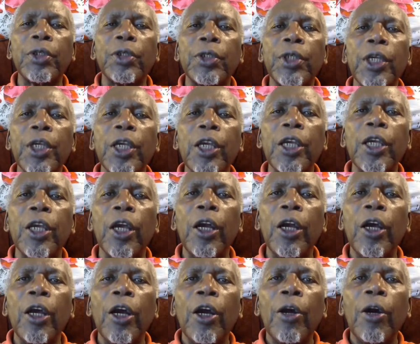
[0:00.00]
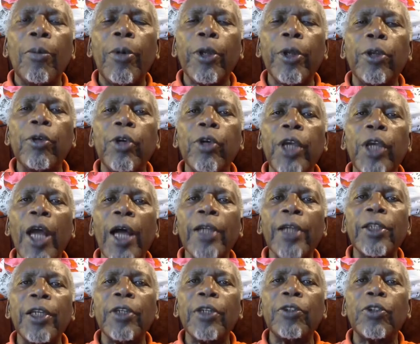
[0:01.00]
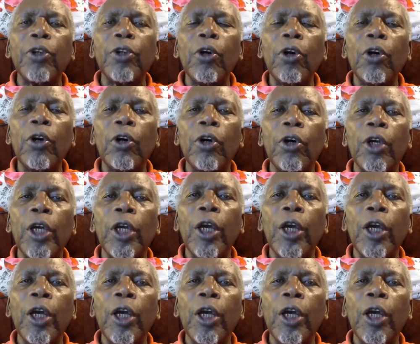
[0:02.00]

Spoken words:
see, but you can't enjoy.